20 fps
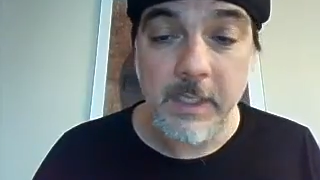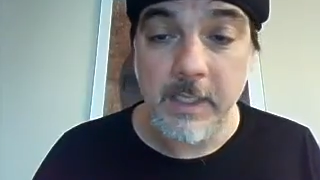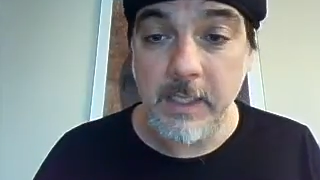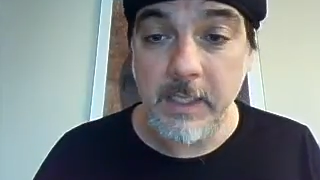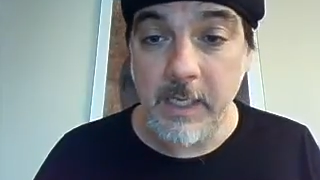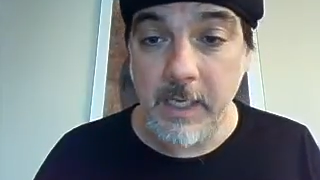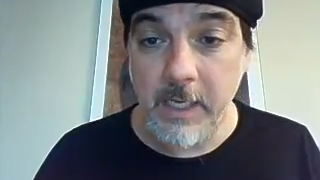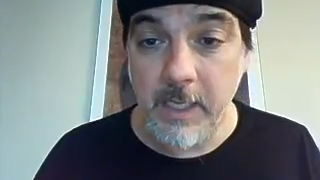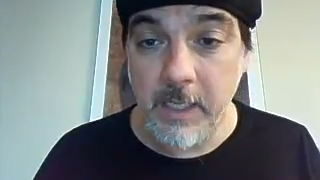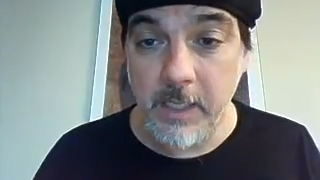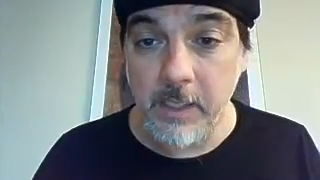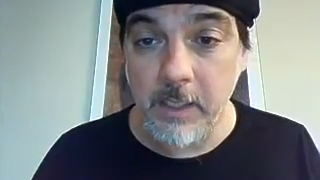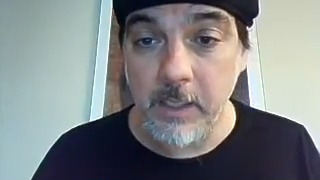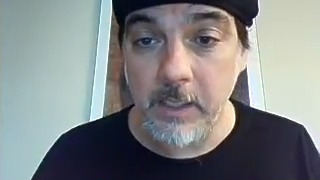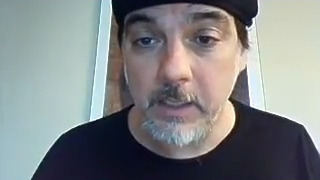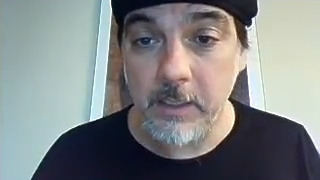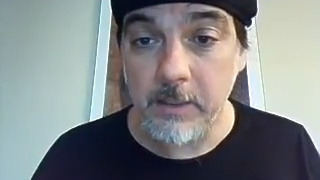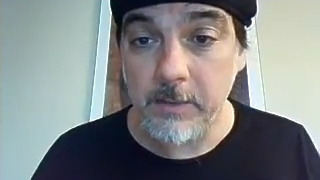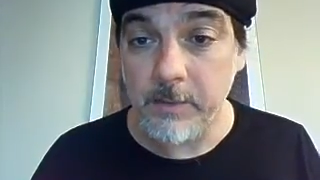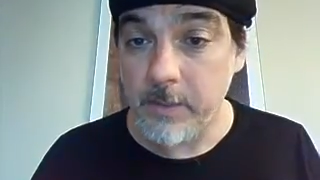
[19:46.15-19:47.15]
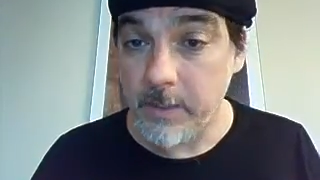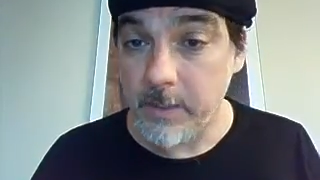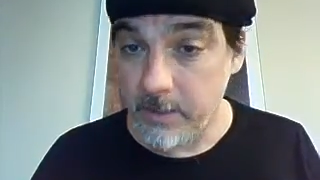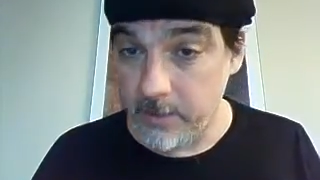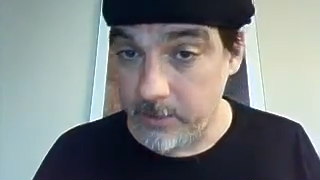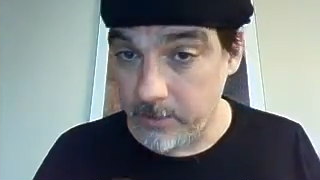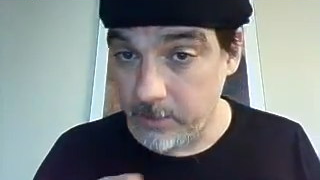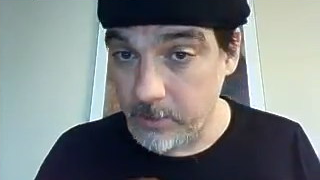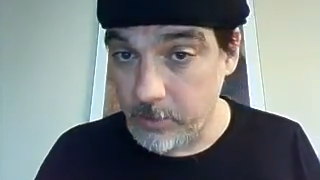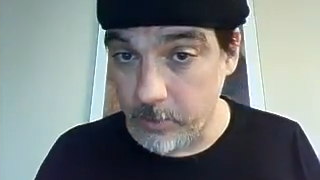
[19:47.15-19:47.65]
Nel,
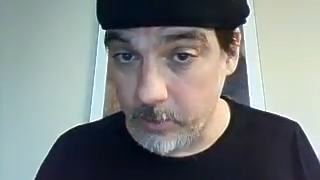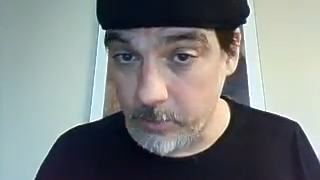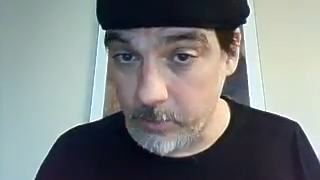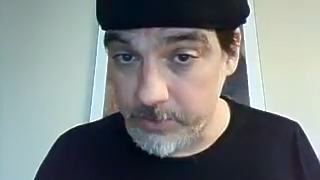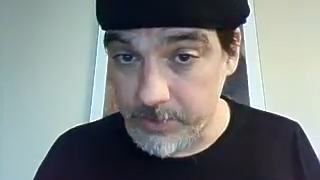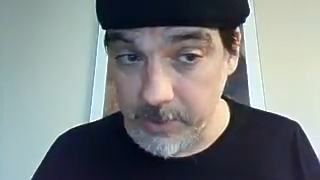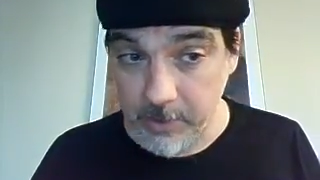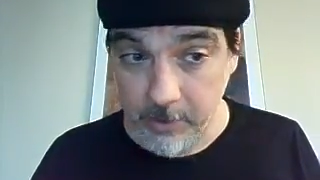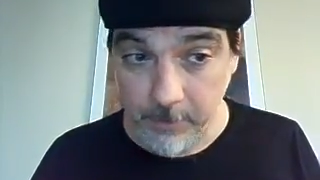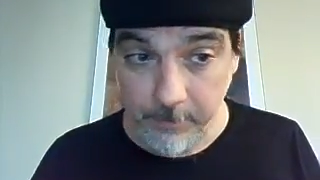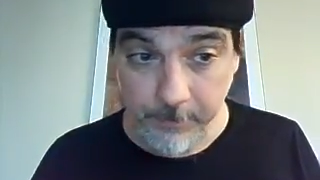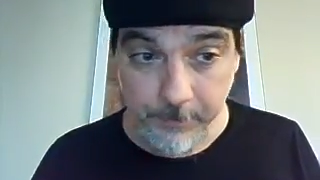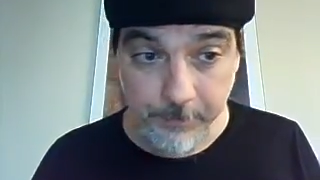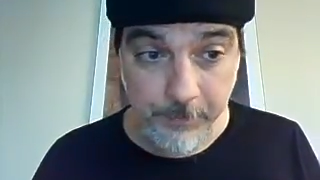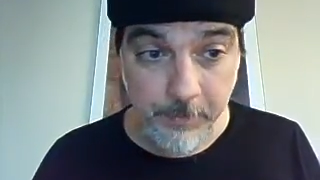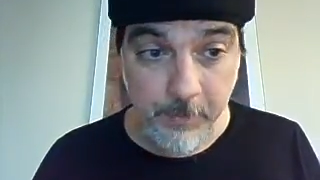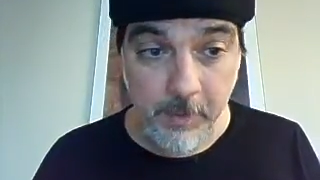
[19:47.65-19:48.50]
closed D.